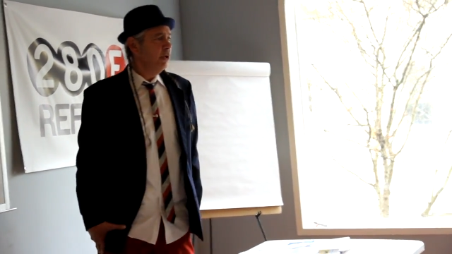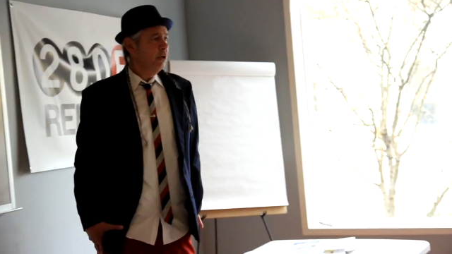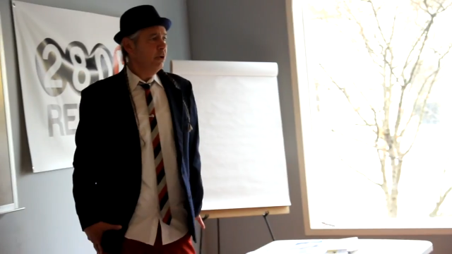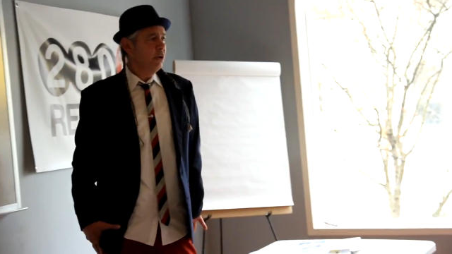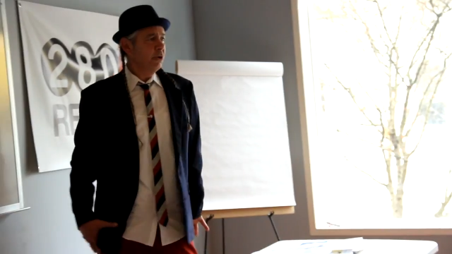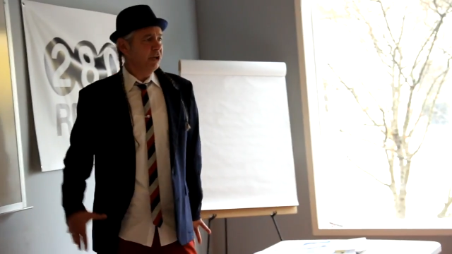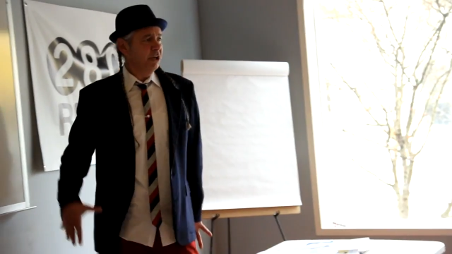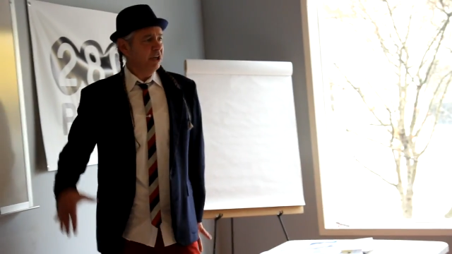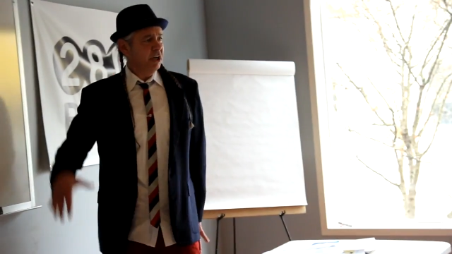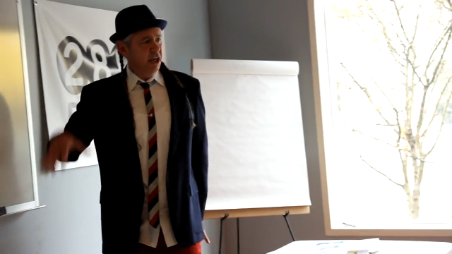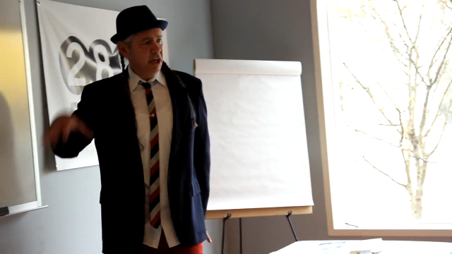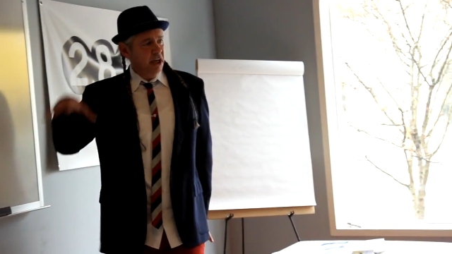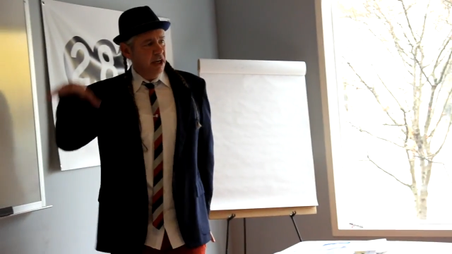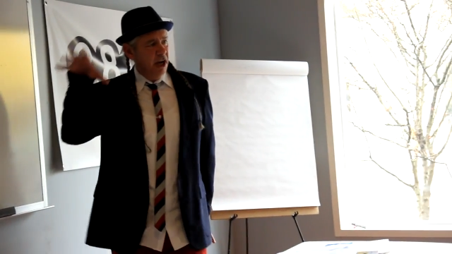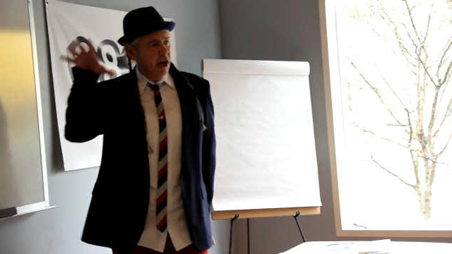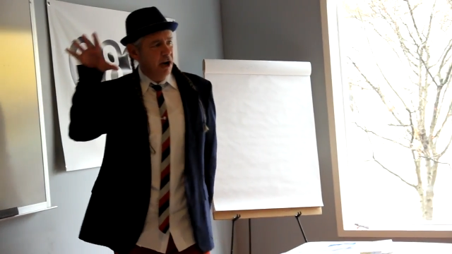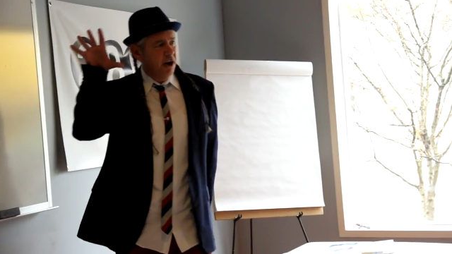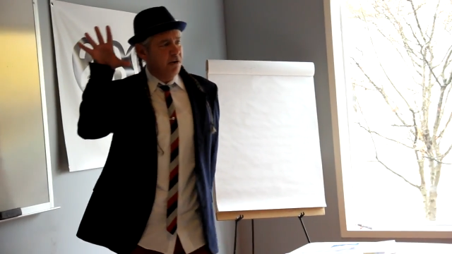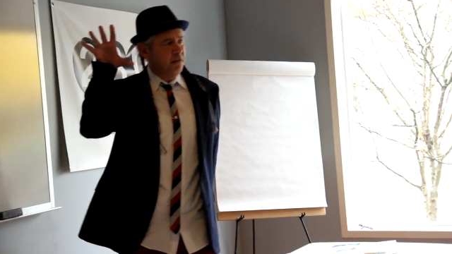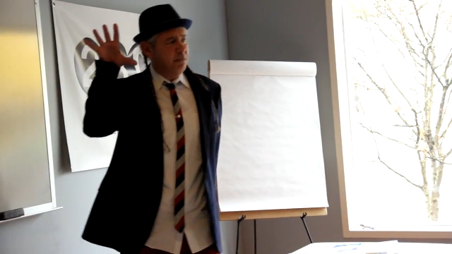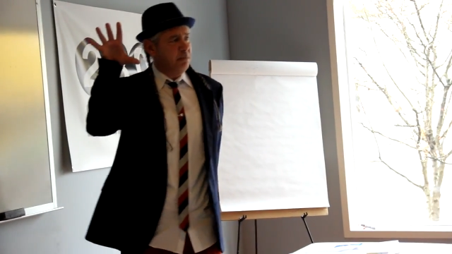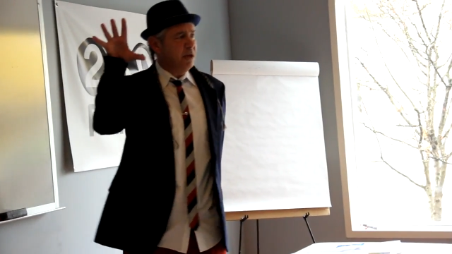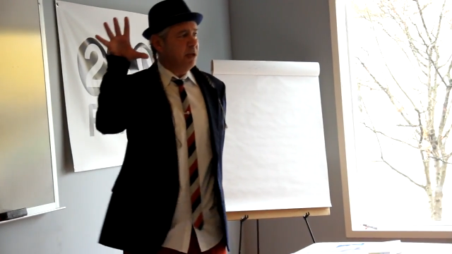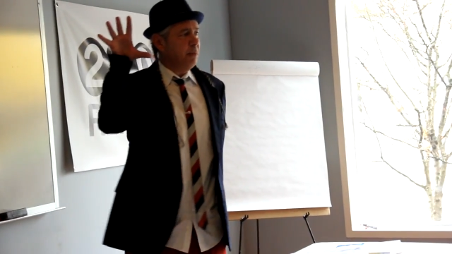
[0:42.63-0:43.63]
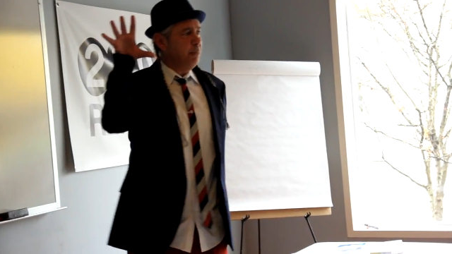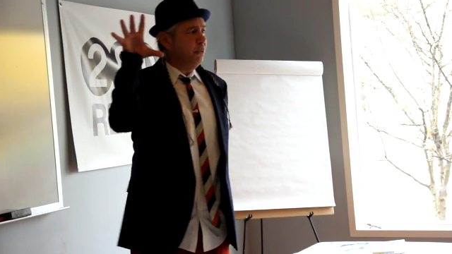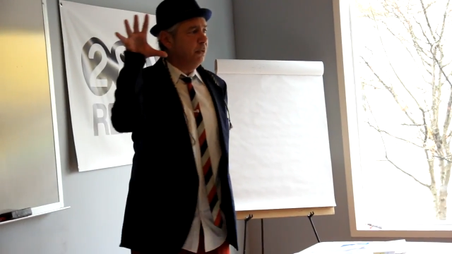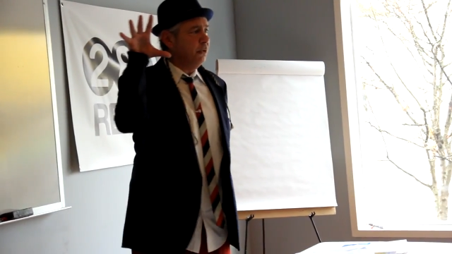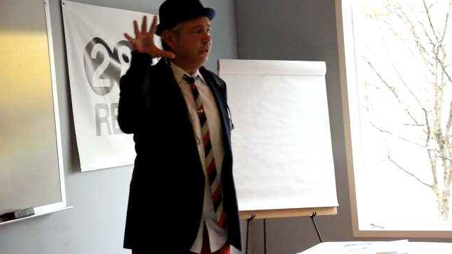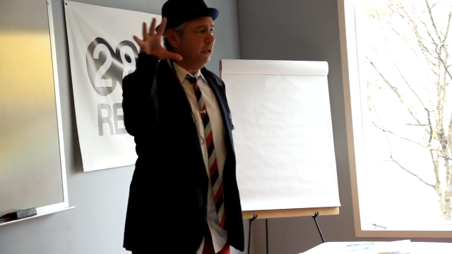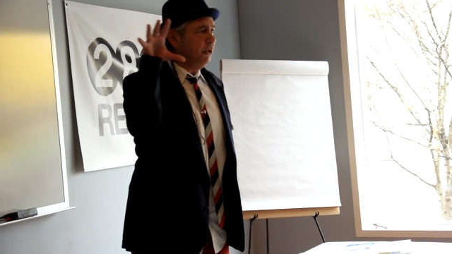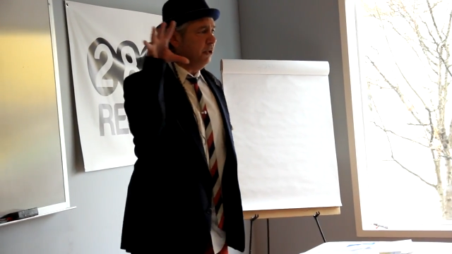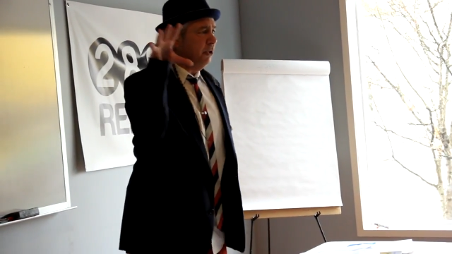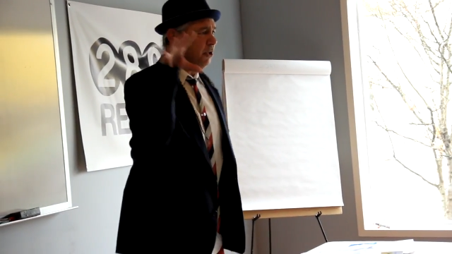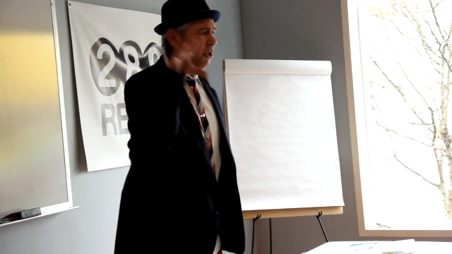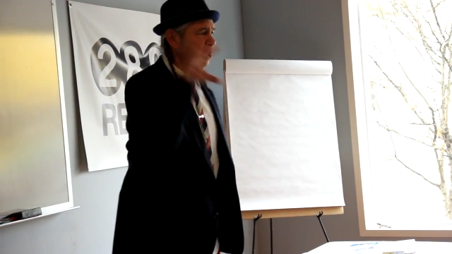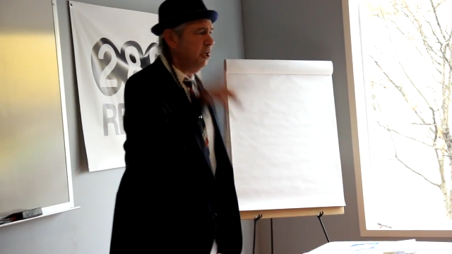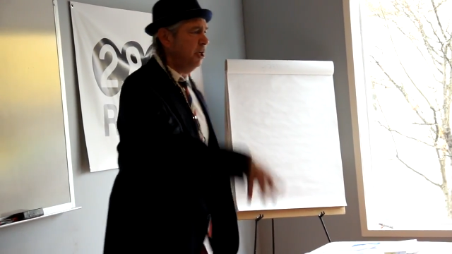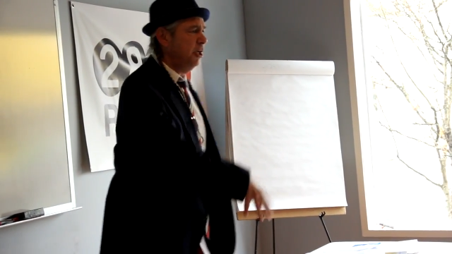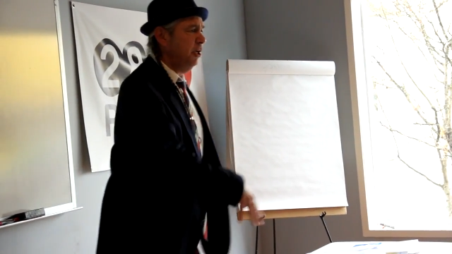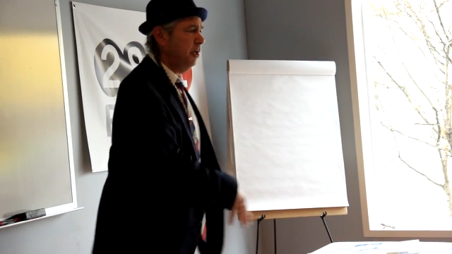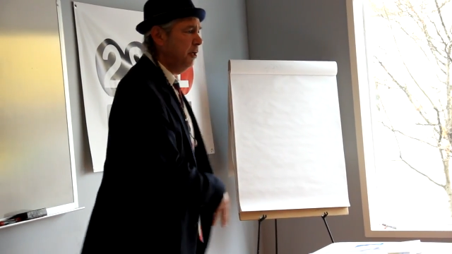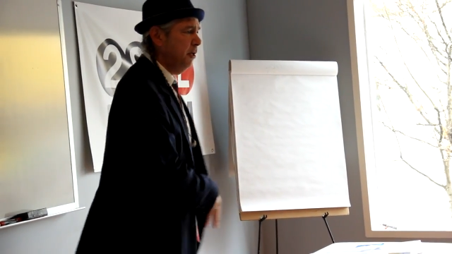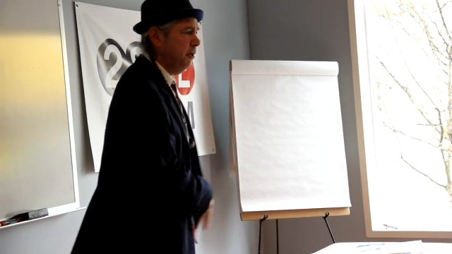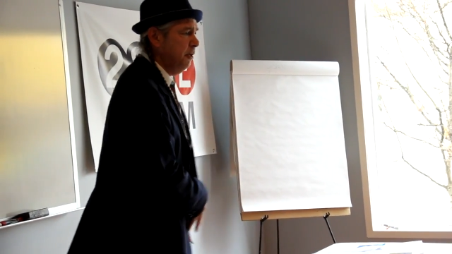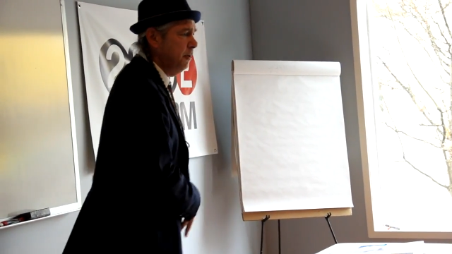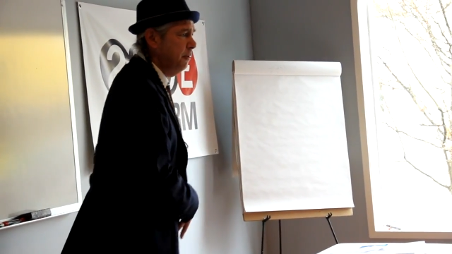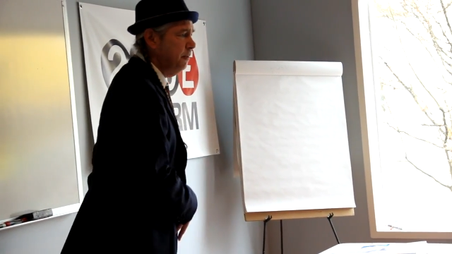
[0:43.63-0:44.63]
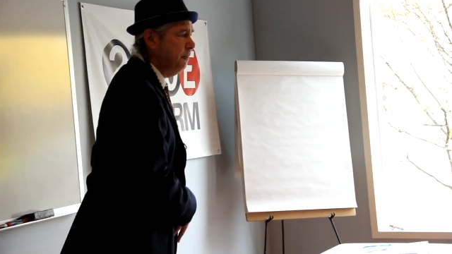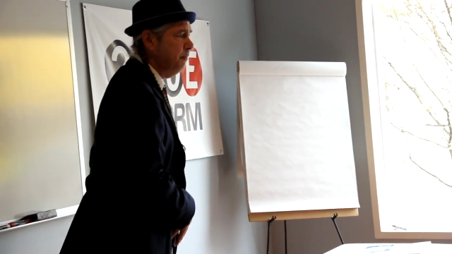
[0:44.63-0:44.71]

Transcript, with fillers: or to take care of people in need,